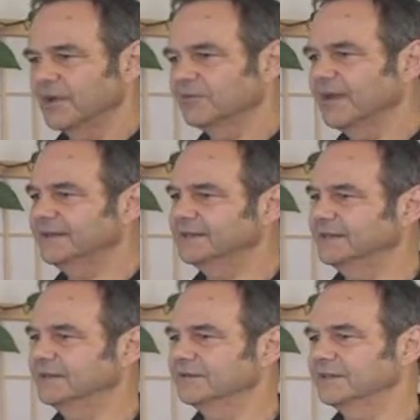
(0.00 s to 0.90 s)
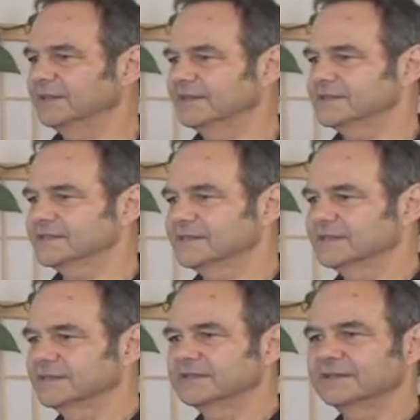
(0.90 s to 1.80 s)
Now granted, here in this
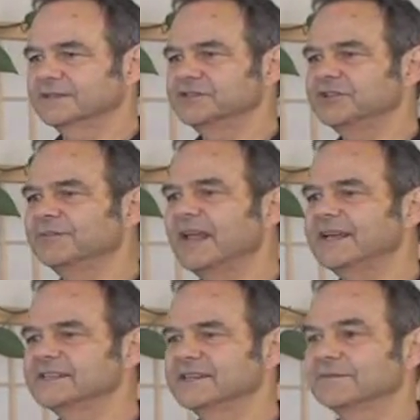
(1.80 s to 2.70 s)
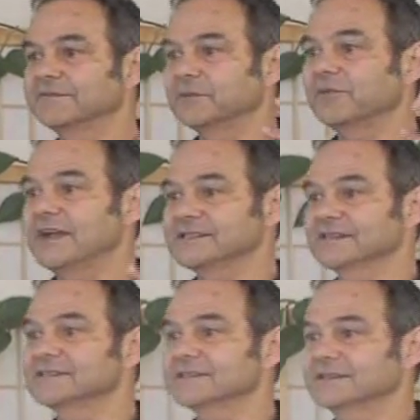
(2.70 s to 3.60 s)
gymnasium for
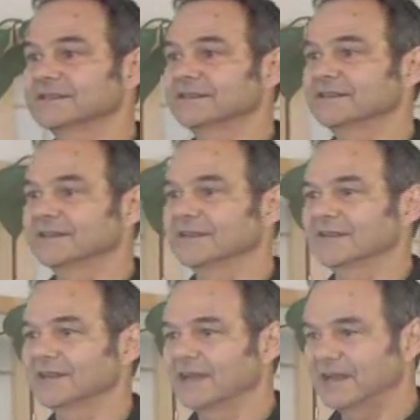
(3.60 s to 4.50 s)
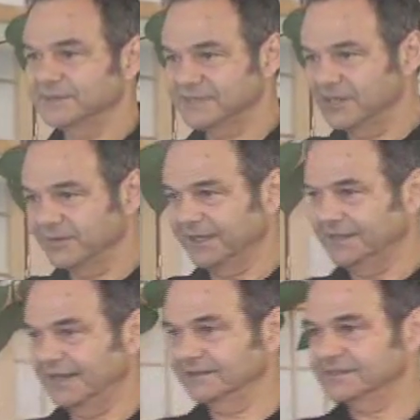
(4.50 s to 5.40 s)
presence, I'm slowing
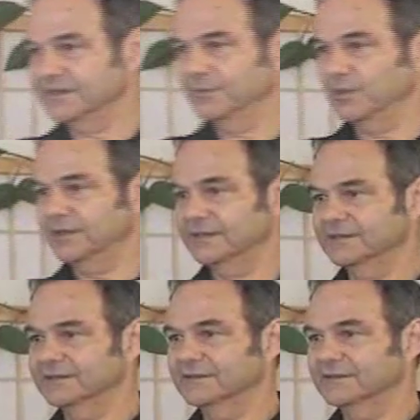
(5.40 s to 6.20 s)
it down somewhat.